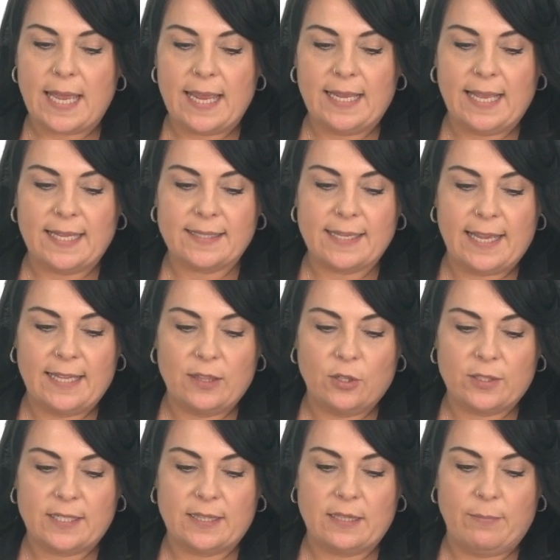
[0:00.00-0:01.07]
I guess I
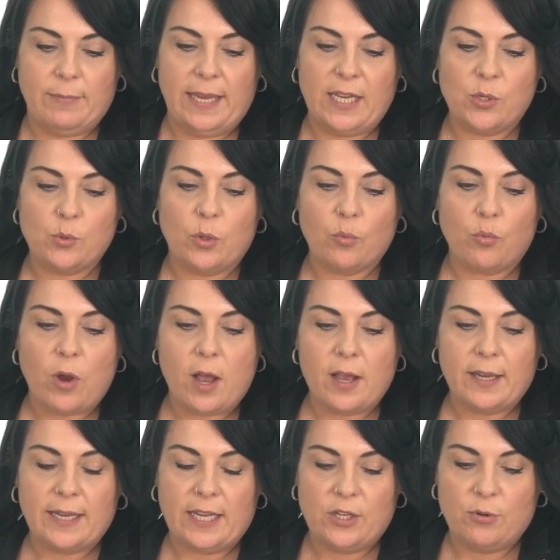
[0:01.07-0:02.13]
looked at the manual
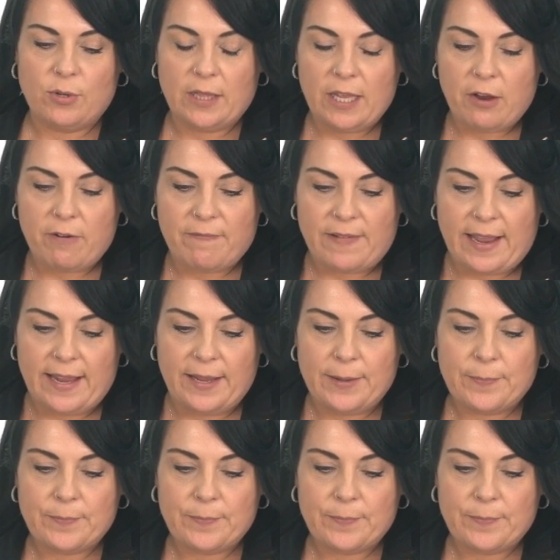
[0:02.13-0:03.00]
wrong. Can you clarify?